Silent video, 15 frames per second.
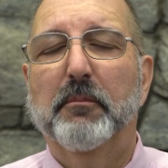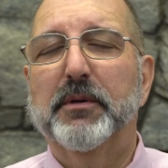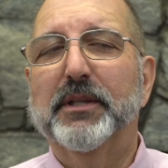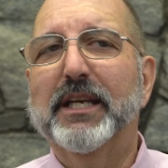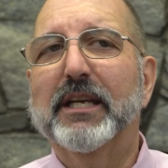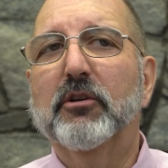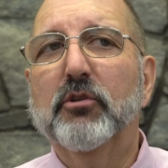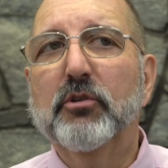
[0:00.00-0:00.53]
But
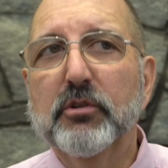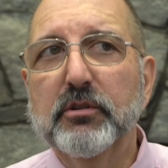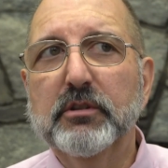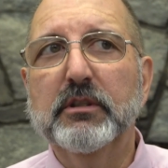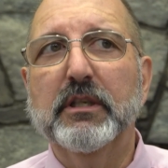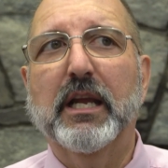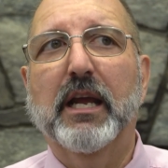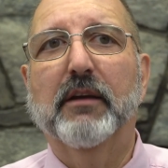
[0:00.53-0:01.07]
they
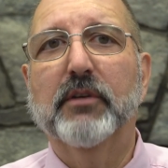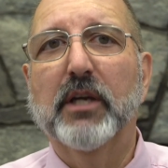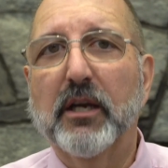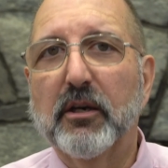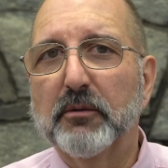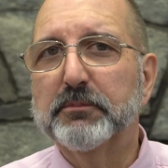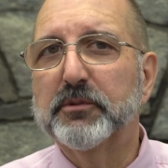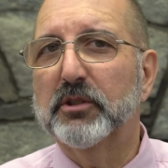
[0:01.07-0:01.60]
couldn't have
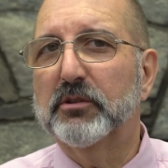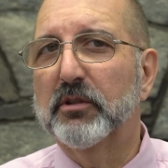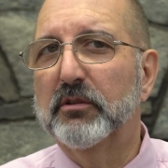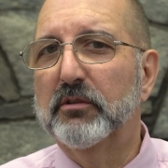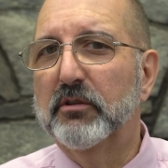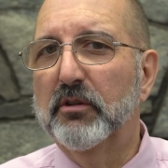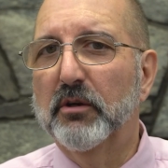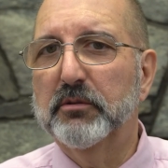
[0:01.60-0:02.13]
helped to
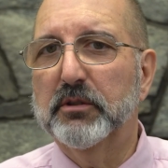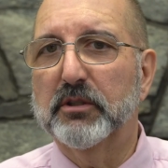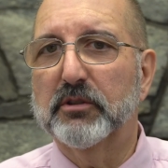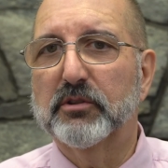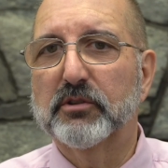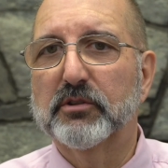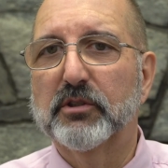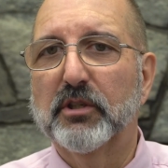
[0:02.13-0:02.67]

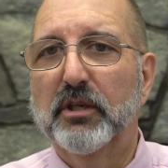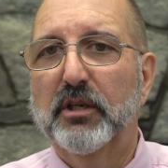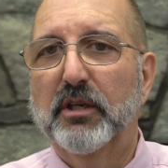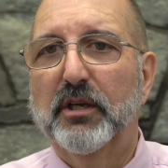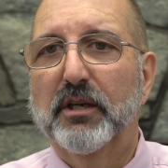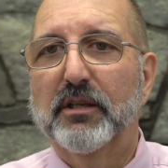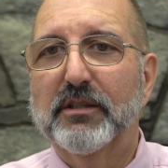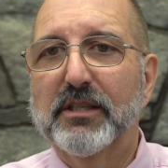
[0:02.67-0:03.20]
notice
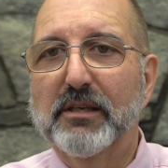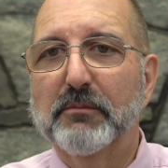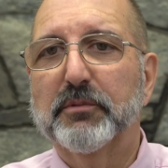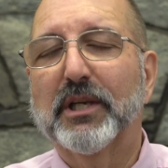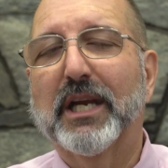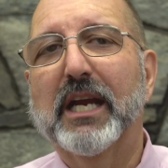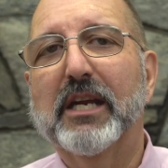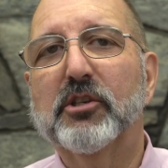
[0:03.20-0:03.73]
the
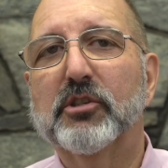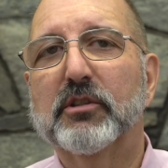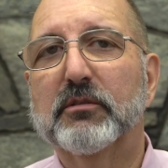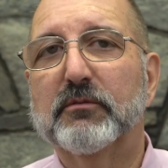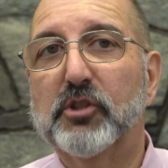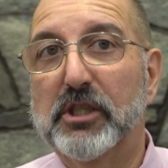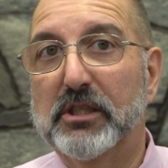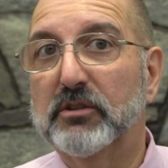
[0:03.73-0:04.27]
implication
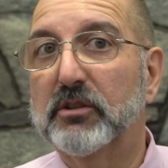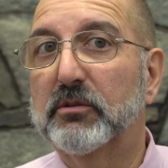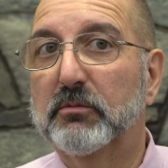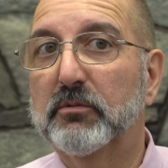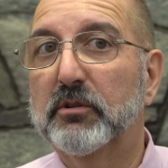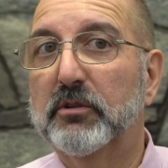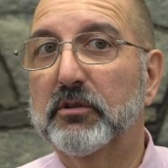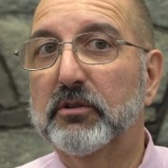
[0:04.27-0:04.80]
of Jesus'
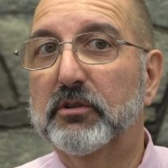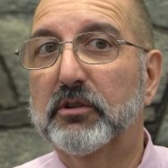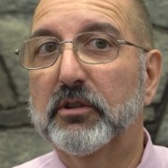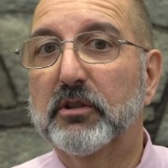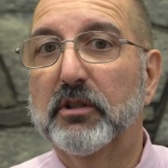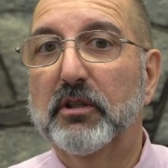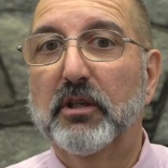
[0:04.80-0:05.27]
words.